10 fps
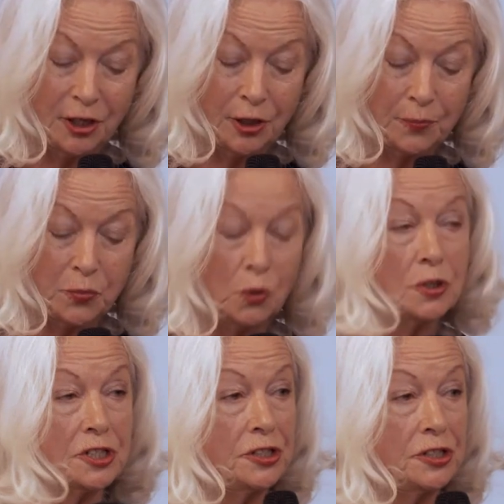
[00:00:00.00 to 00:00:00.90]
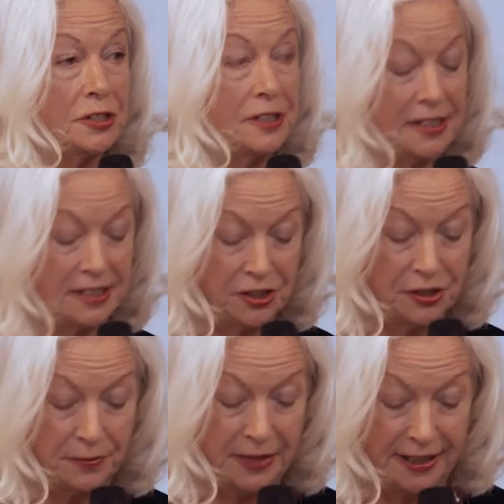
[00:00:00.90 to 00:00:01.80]
are brought to
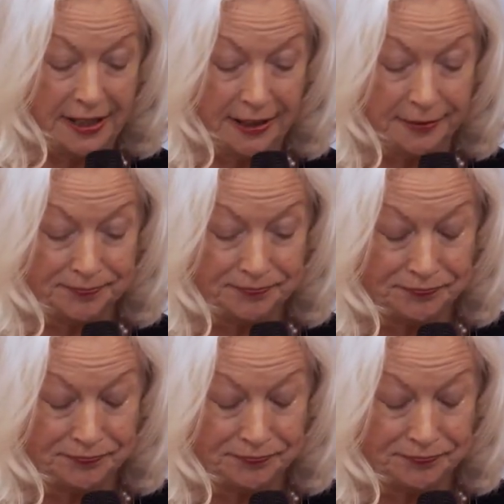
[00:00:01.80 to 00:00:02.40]
decision making.